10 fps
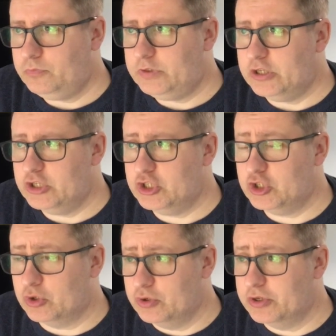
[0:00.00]

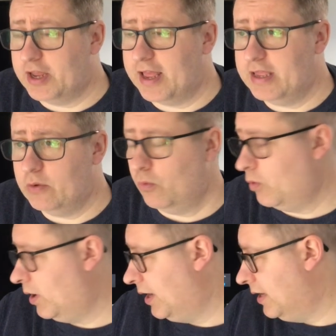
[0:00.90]
Sunday
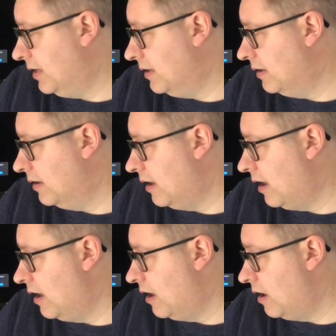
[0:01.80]
we
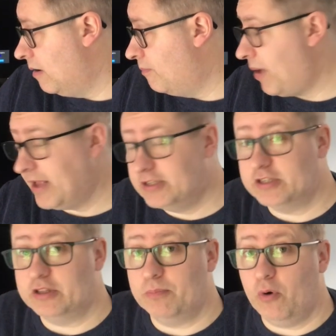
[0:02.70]
painted
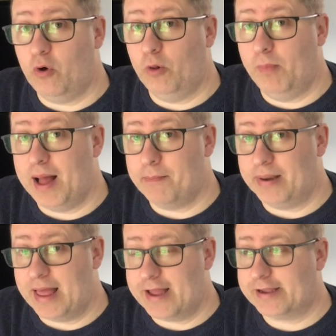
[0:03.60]
them all matte
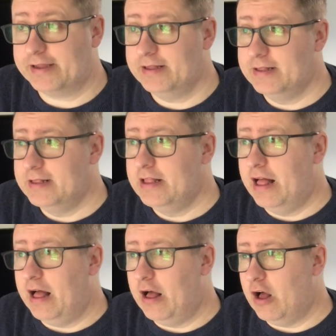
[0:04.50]
black,
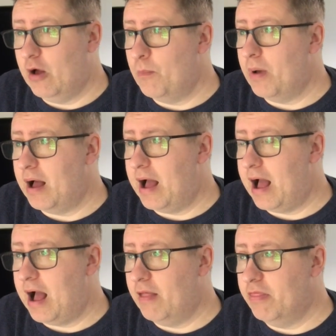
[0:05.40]

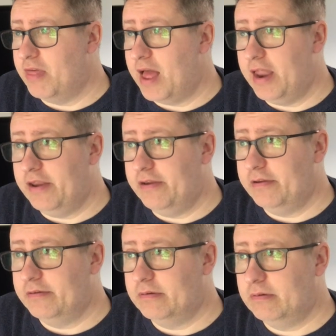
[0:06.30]
and then
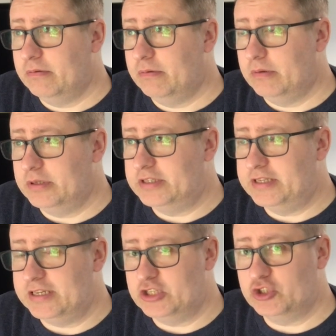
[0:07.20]

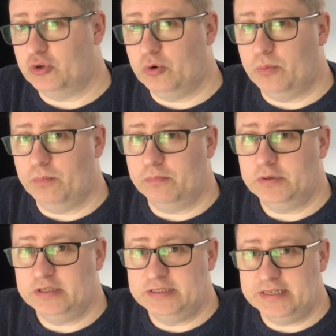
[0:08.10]
did some
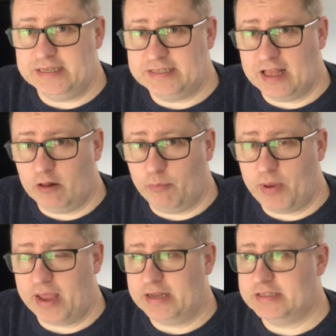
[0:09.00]
detail
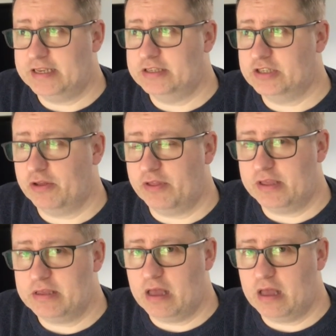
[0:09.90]
painting, so the